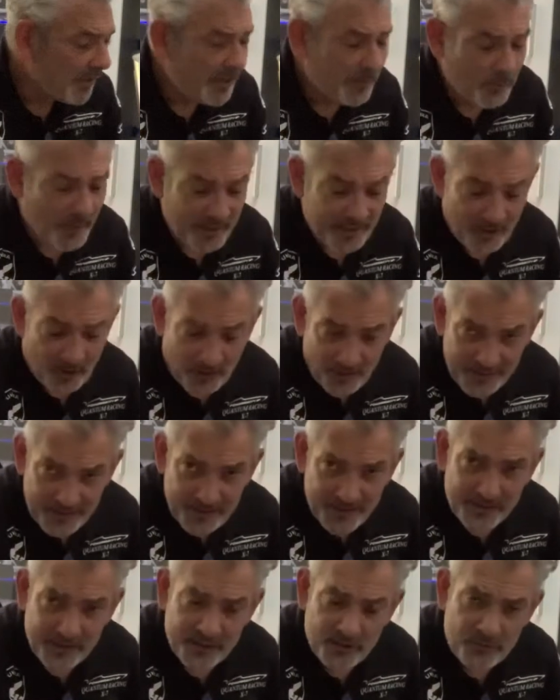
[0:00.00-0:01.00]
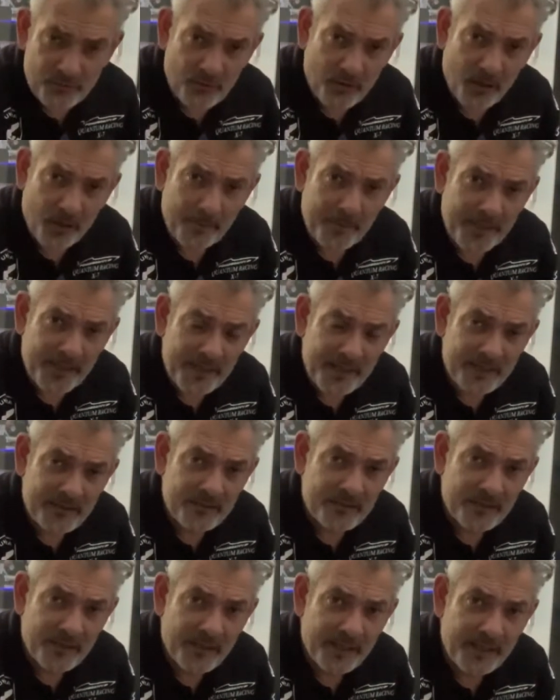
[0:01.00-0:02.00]
way that I can describe it is
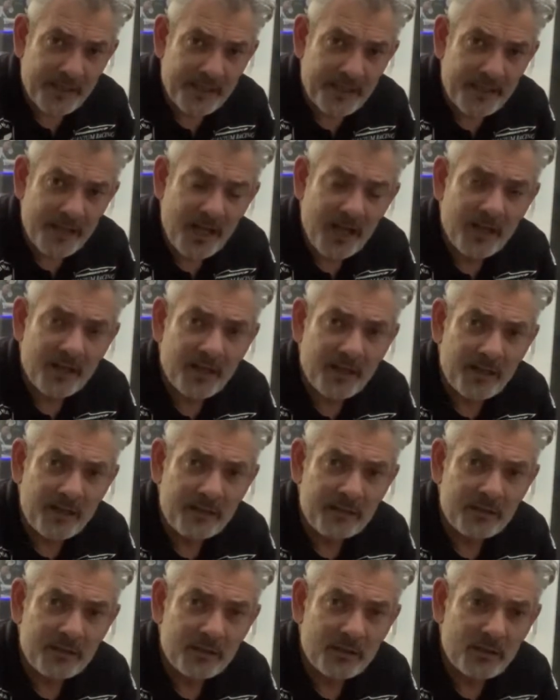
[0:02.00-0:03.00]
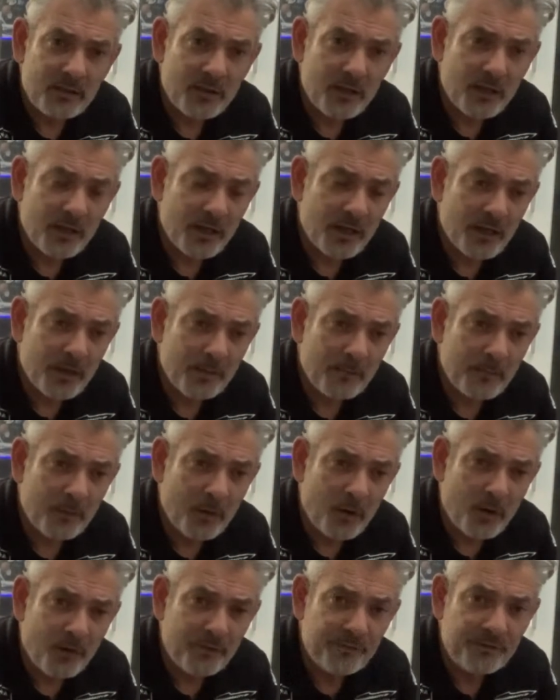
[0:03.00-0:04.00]
the colour
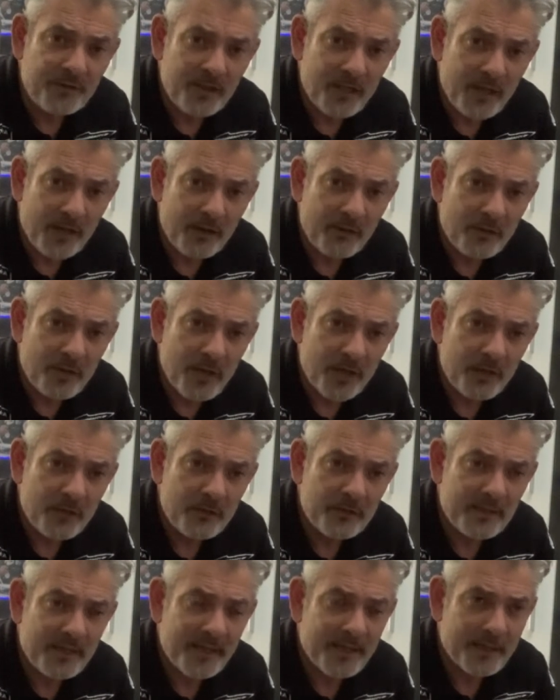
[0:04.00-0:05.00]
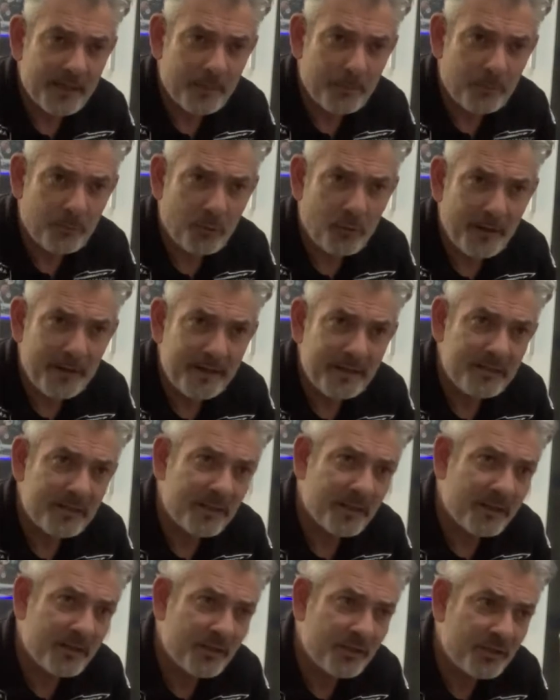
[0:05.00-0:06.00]
of the logos and the print
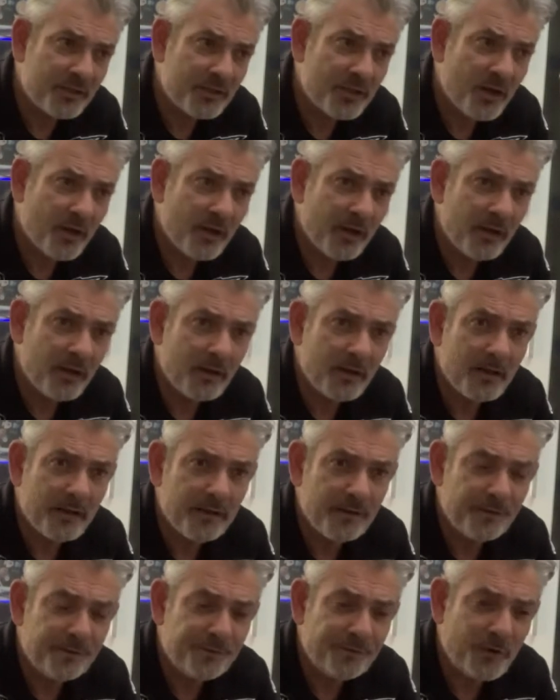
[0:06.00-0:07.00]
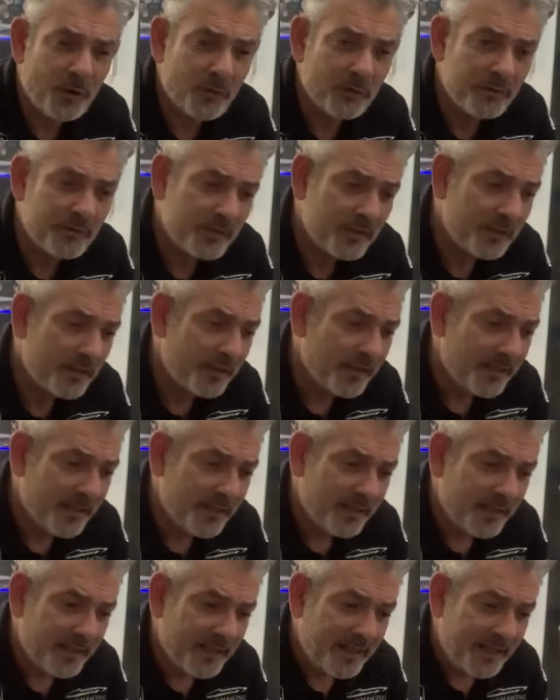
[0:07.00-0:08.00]
and the style and the font
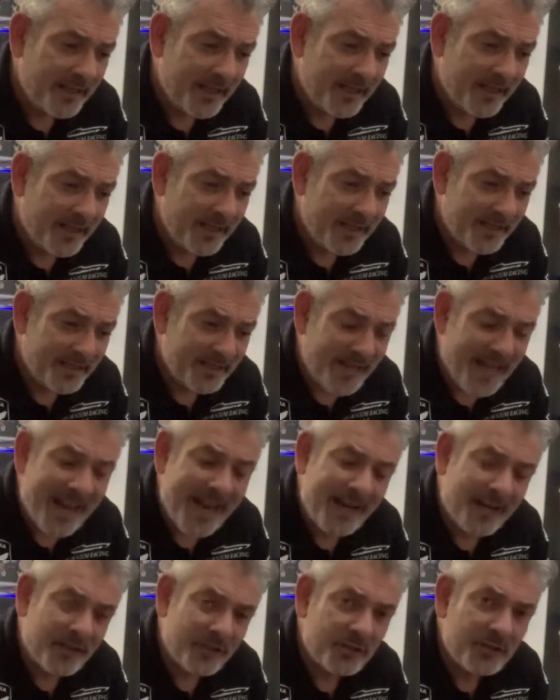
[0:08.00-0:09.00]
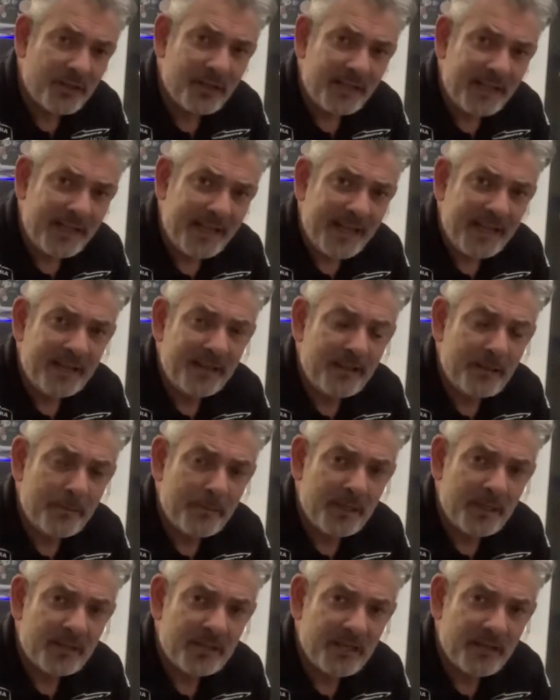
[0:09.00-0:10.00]
is actually in the
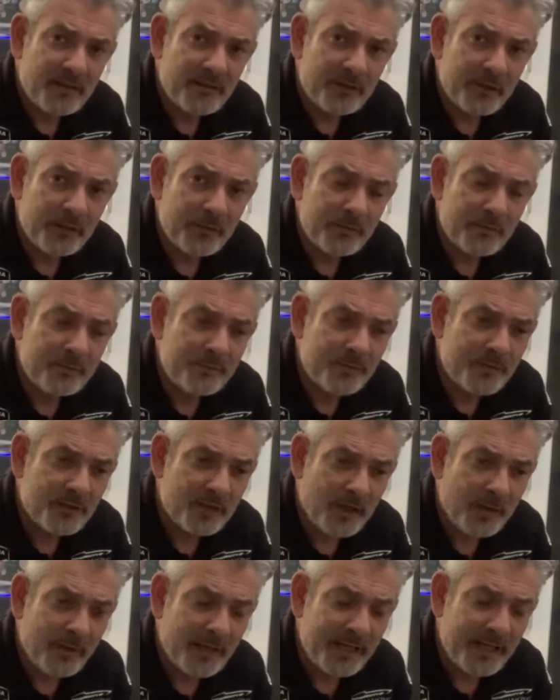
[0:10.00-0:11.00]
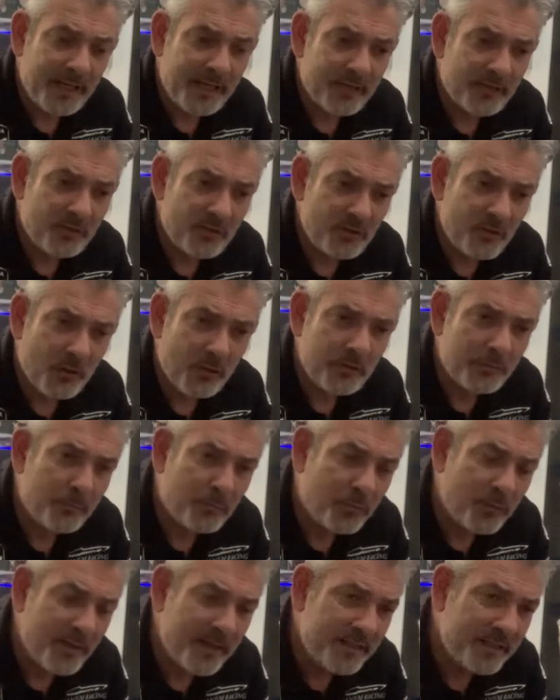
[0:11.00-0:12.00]
material. So it's not
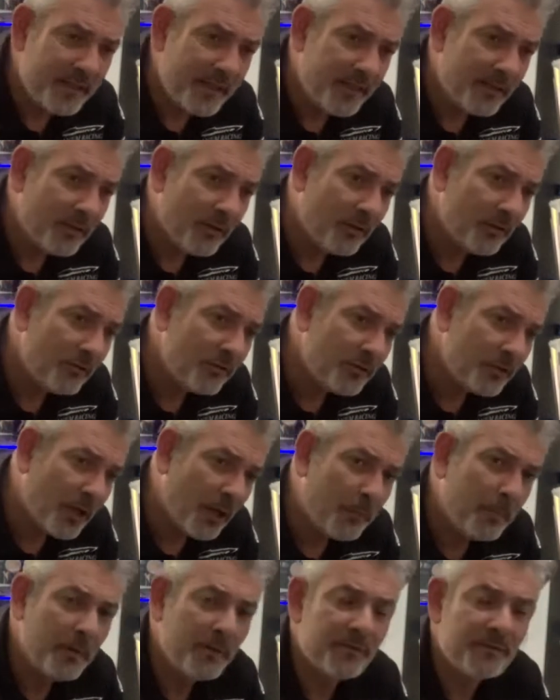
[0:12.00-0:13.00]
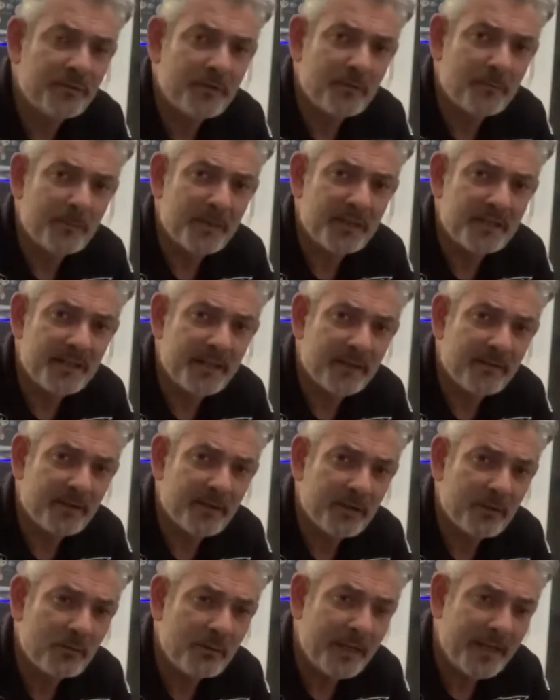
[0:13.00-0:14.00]
printed on top of the
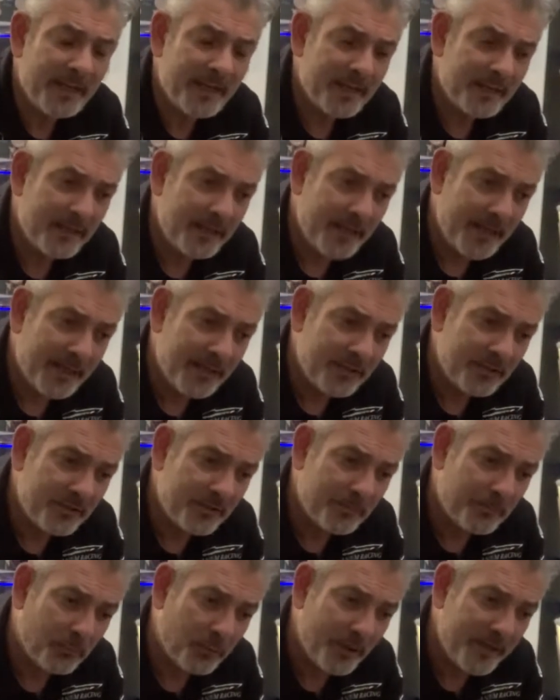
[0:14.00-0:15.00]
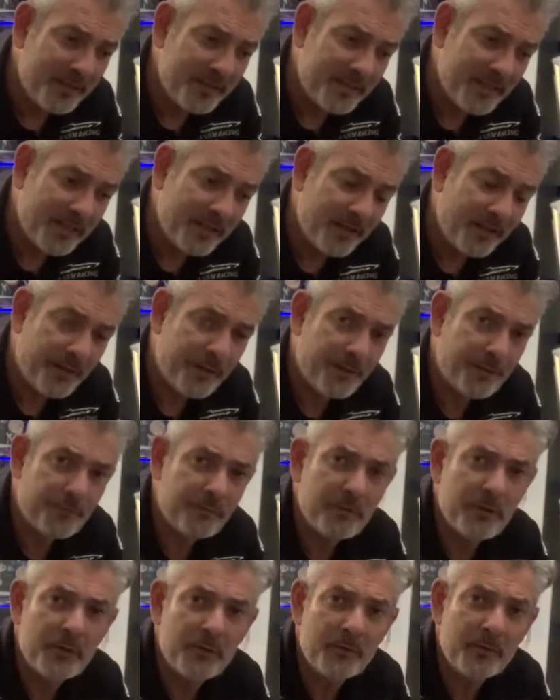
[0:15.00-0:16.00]
material, it's printed
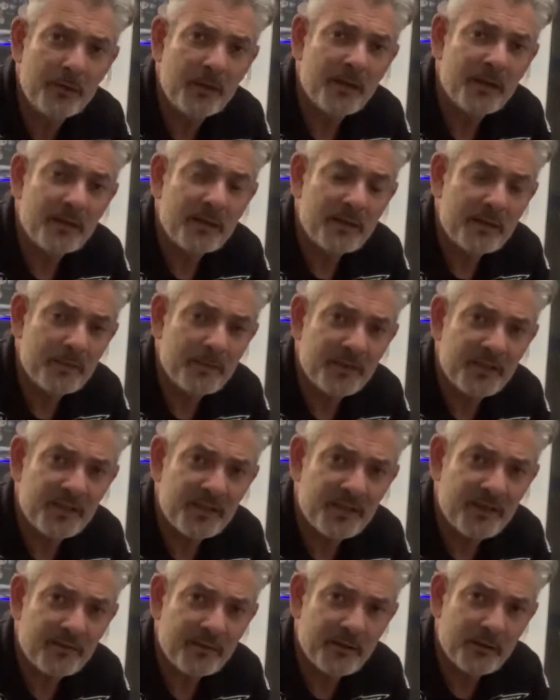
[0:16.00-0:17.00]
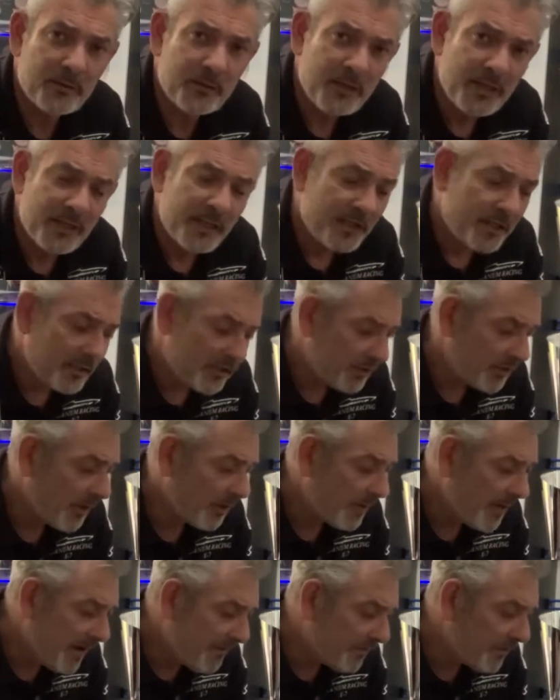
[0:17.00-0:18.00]
through the material.
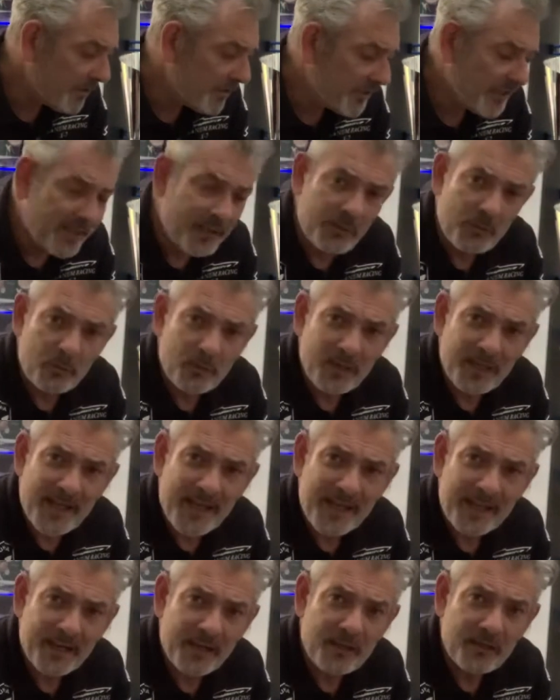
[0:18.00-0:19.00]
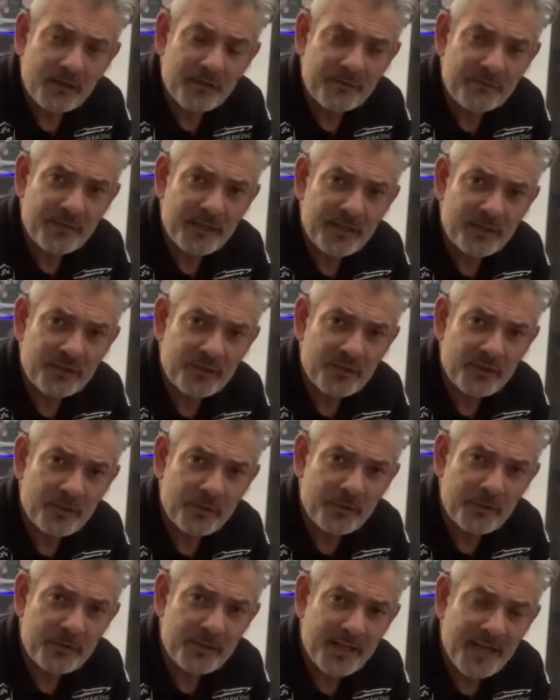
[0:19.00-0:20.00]
So every single layer of this
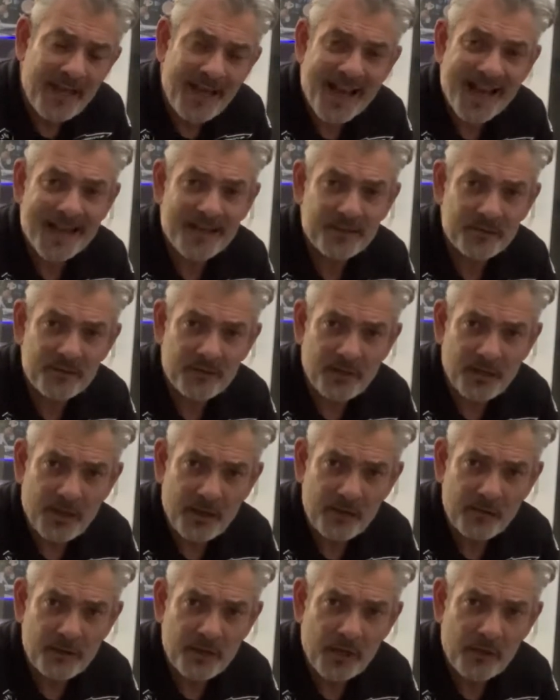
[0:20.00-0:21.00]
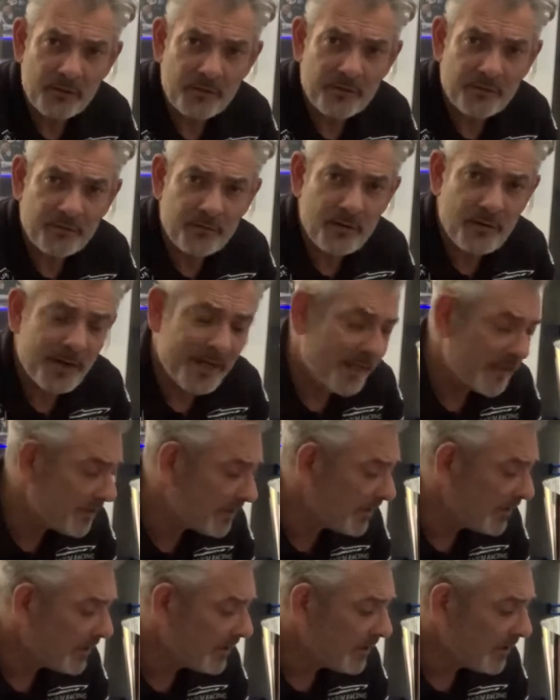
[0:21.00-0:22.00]
suit has the logo through it,
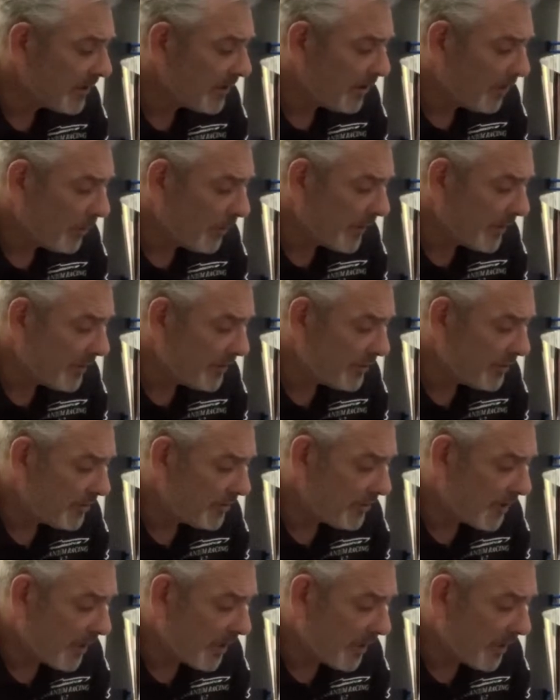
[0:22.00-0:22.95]
which